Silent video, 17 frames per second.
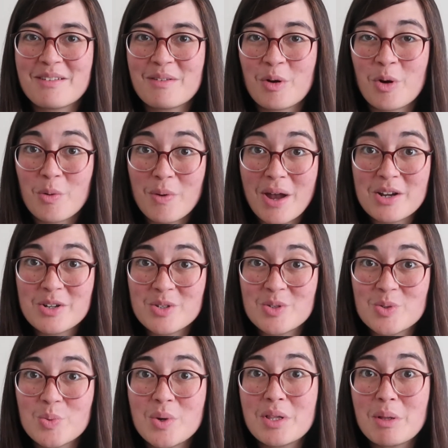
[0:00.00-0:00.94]

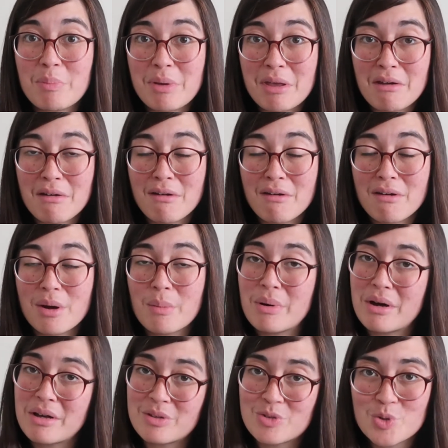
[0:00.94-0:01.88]
Corrections will appear
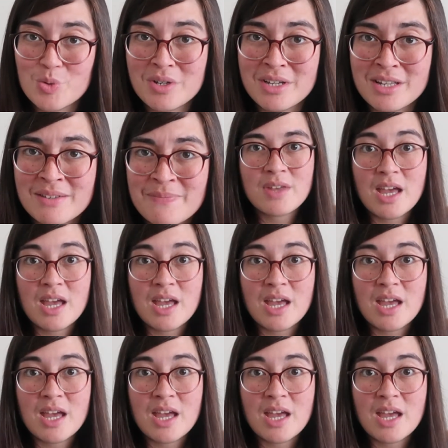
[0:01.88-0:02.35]
upon the screen.